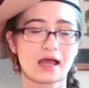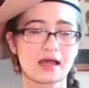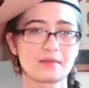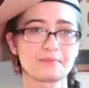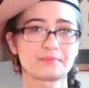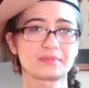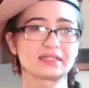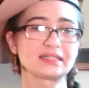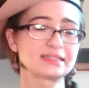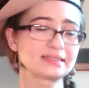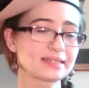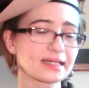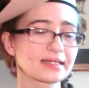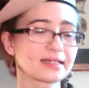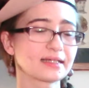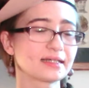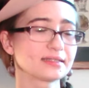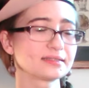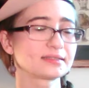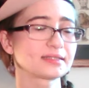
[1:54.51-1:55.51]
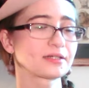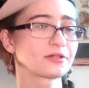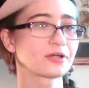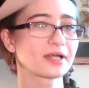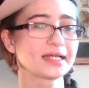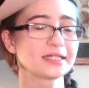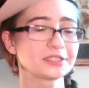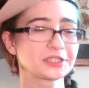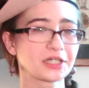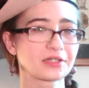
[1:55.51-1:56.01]
Um, but the second
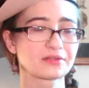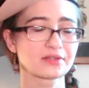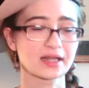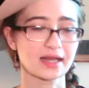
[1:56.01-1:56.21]
consideration